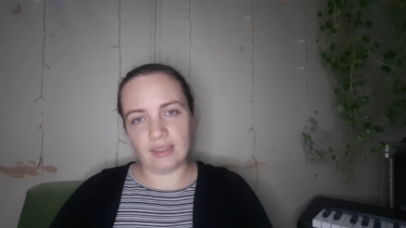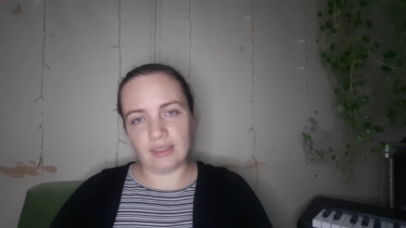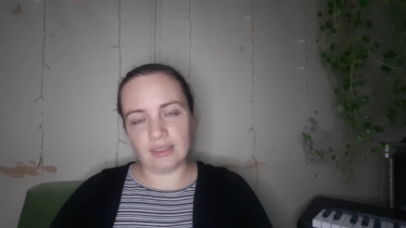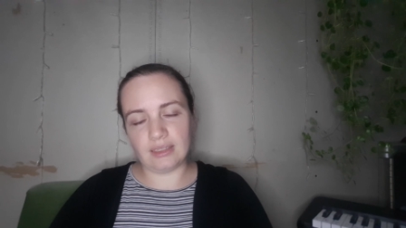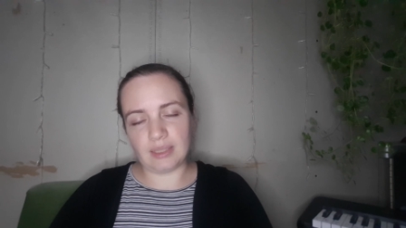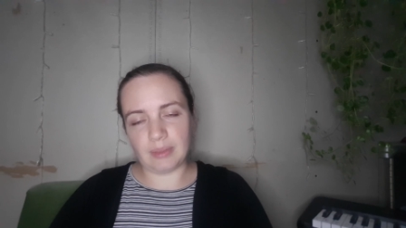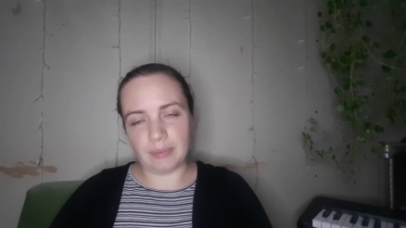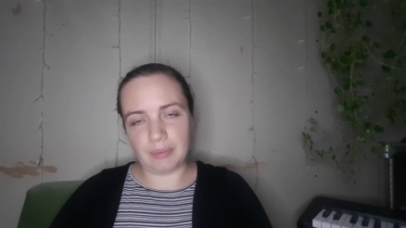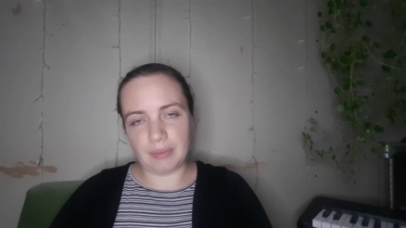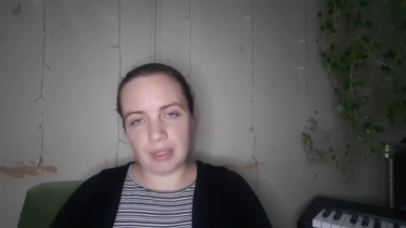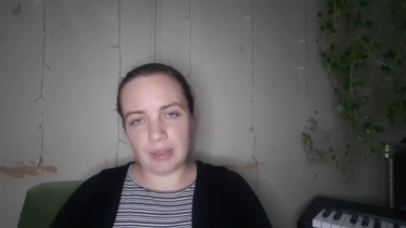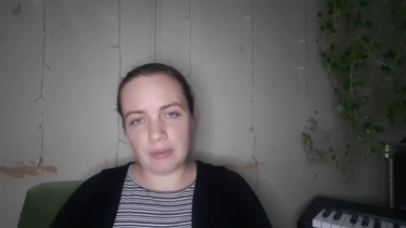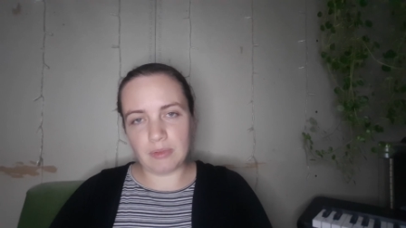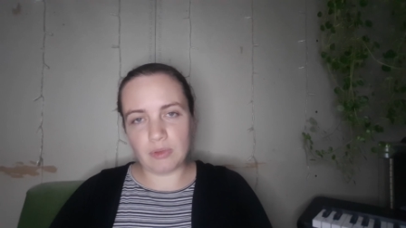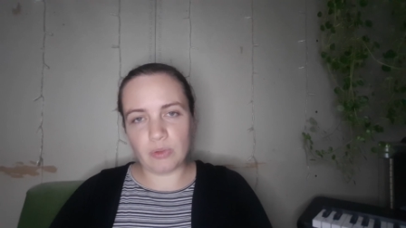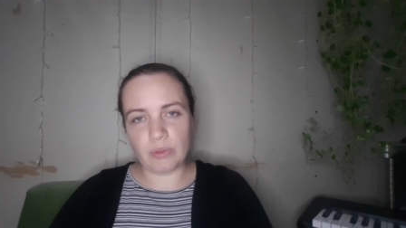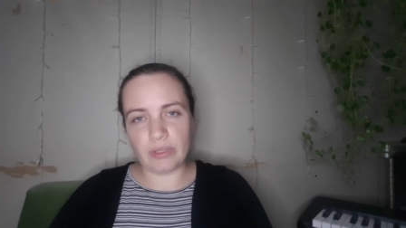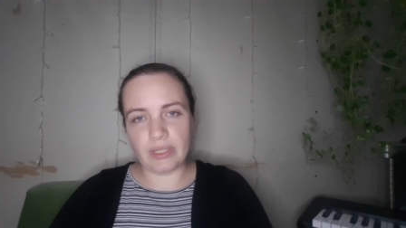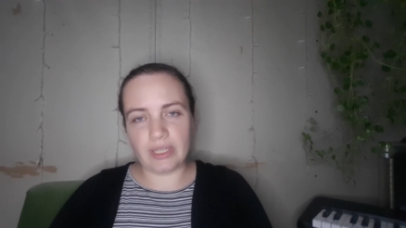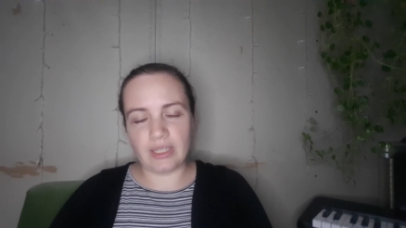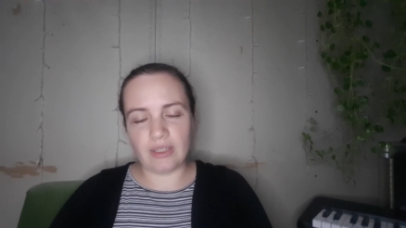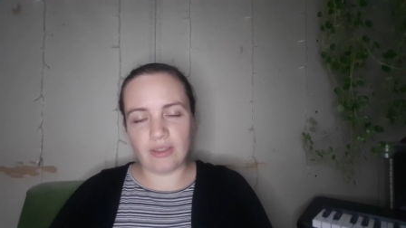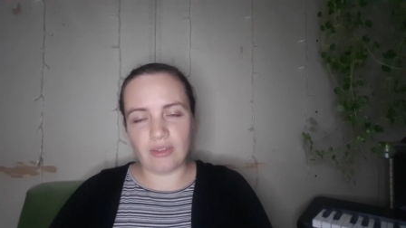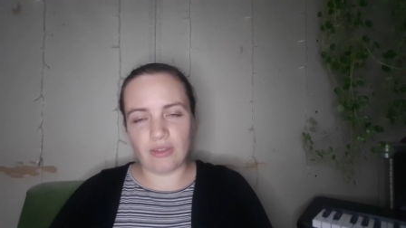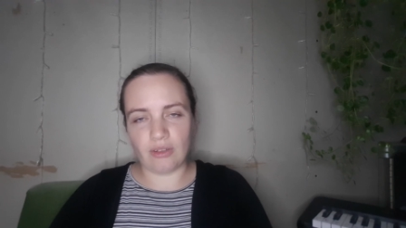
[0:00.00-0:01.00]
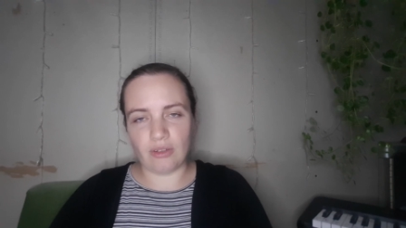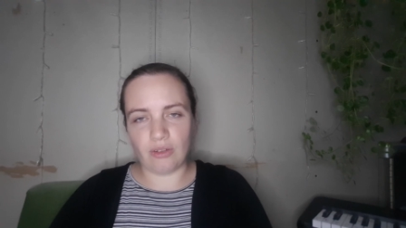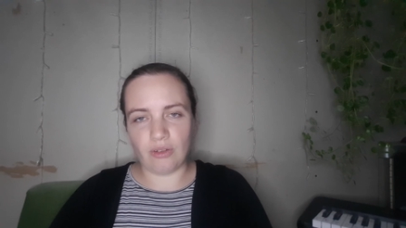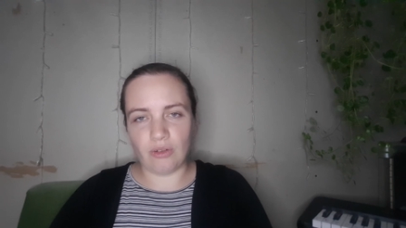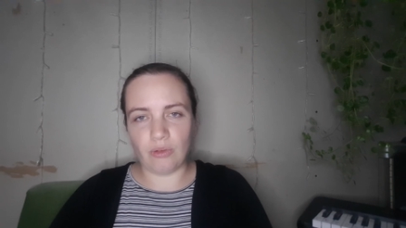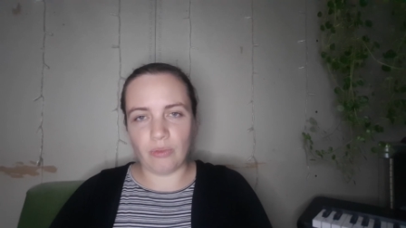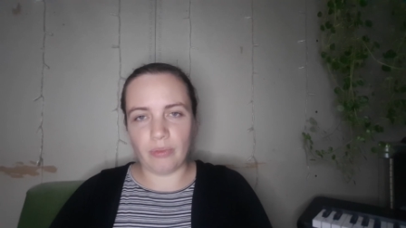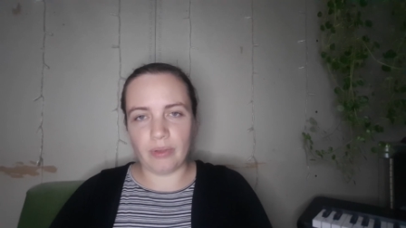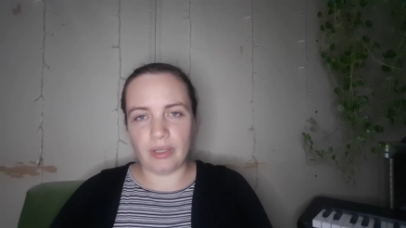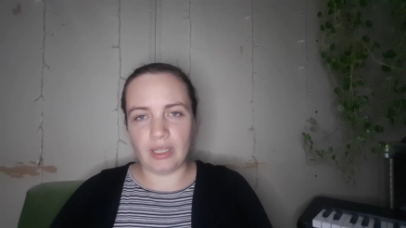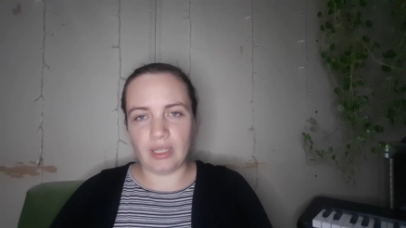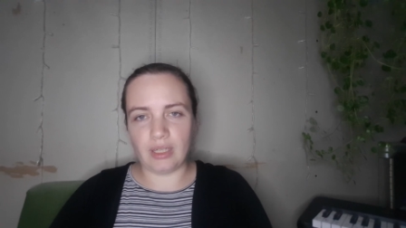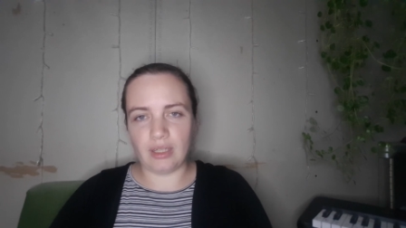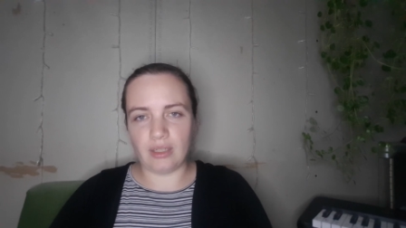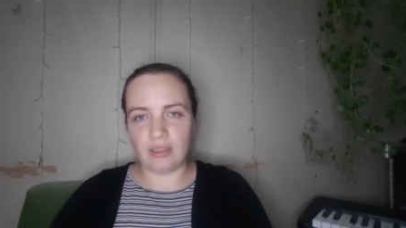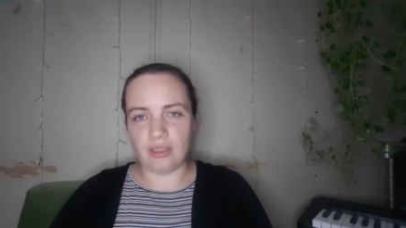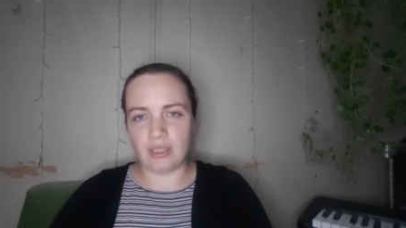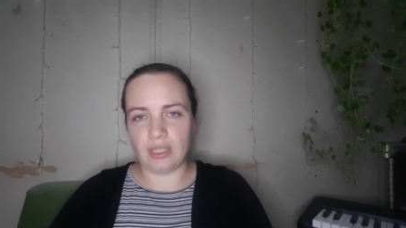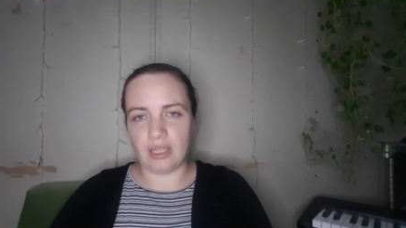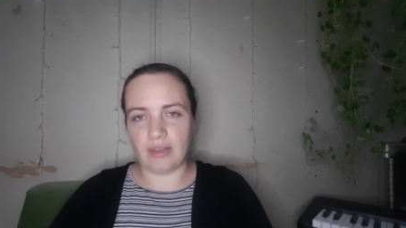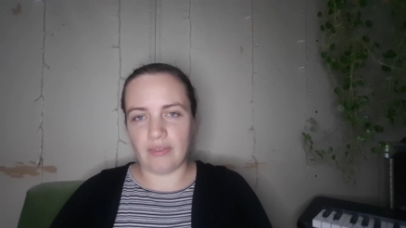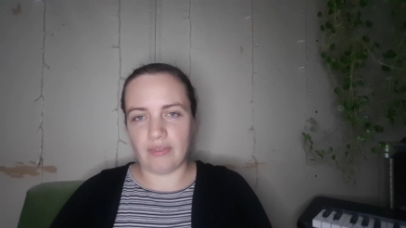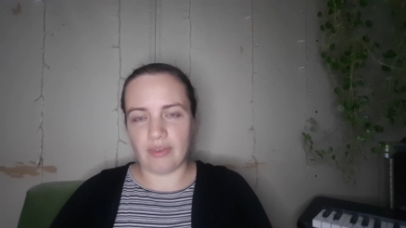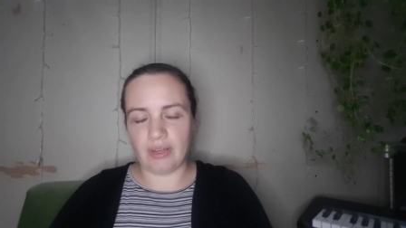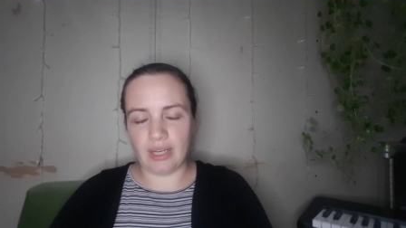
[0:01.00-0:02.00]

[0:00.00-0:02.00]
sometimes we need to know when not to give.